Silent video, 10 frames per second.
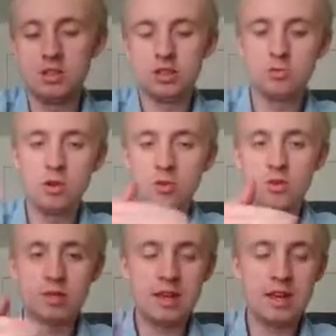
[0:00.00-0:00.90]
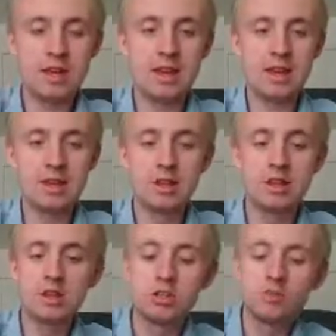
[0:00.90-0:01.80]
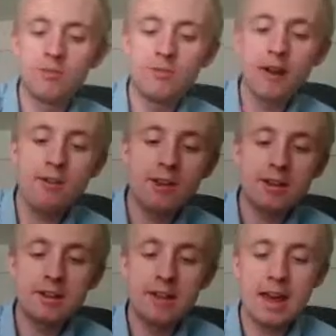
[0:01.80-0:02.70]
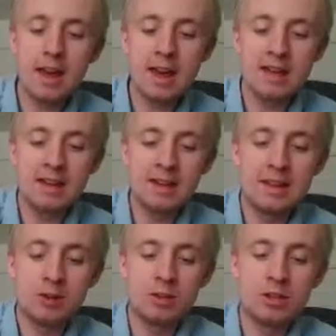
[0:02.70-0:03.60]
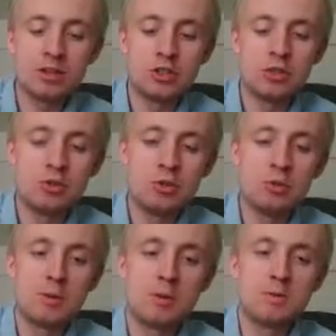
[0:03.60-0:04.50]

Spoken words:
Smooth firing, and if you want to